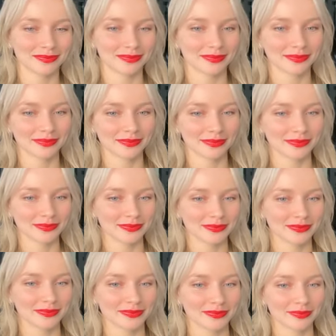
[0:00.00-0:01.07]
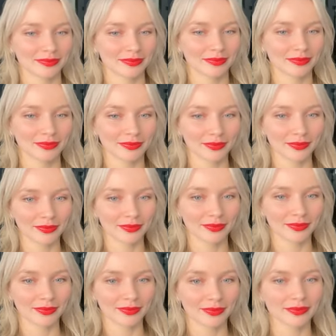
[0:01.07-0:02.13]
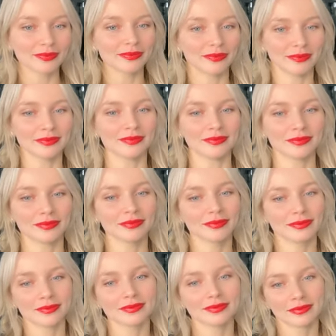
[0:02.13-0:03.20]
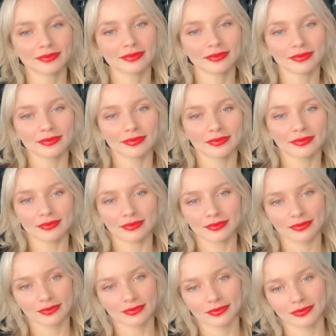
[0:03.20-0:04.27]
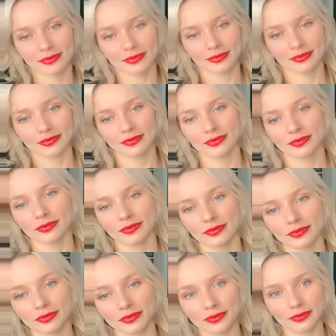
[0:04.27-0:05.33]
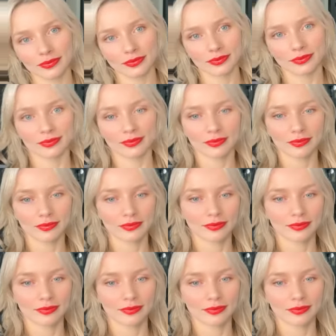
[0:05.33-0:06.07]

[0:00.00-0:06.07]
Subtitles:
No words are spoken by the person on screen.